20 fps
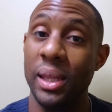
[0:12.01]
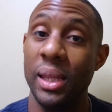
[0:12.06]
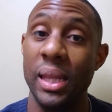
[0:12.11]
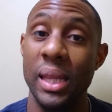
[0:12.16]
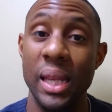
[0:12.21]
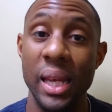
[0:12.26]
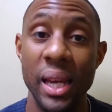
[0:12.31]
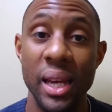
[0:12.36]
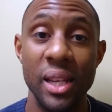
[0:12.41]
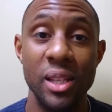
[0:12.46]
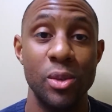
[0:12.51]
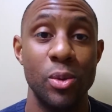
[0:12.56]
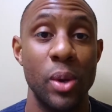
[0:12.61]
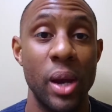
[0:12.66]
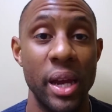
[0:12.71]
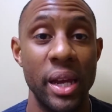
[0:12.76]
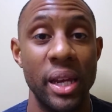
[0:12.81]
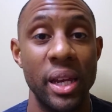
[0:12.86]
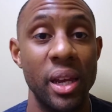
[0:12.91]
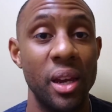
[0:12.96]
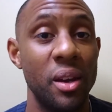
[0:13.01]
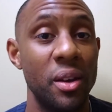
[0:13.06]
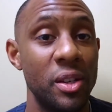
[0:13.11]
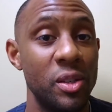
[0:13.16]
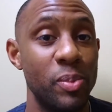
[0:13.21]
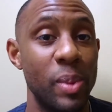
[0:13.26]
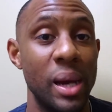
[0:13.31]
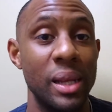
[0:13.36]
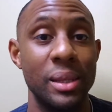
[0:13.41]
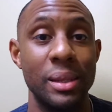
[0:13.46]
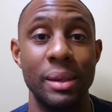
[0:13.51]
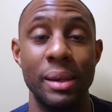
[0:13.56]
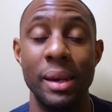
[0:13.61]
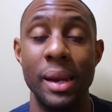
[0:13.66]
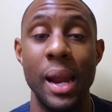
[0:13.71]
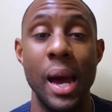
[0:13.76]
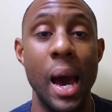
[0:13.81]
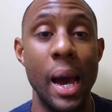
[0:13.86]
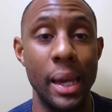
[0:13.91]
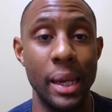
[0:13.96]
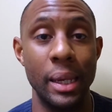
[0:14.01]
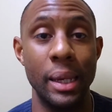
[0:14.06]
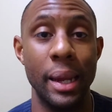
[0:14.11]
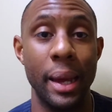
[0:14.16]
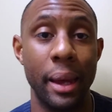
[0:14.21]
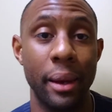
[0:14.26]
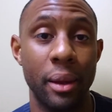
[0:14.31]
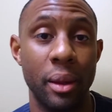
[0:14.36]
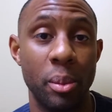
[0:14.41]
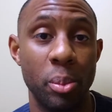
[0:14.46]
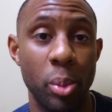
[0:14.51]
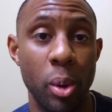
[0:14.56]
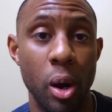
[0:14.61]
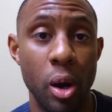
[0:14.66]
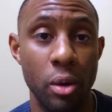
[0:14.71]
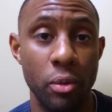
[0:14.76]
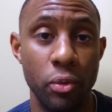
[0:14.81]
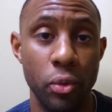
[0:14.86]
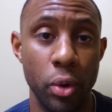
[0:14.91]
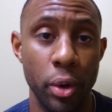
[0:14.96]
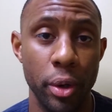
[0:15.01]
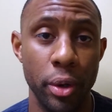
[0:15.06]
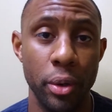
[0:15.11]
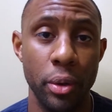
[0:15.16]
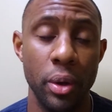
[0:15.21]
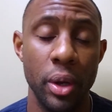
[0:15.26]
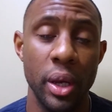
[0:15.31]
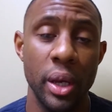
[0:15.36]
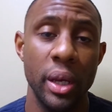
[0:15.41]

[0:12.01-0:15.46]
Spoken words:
This right here is about to knock it out of the park for you.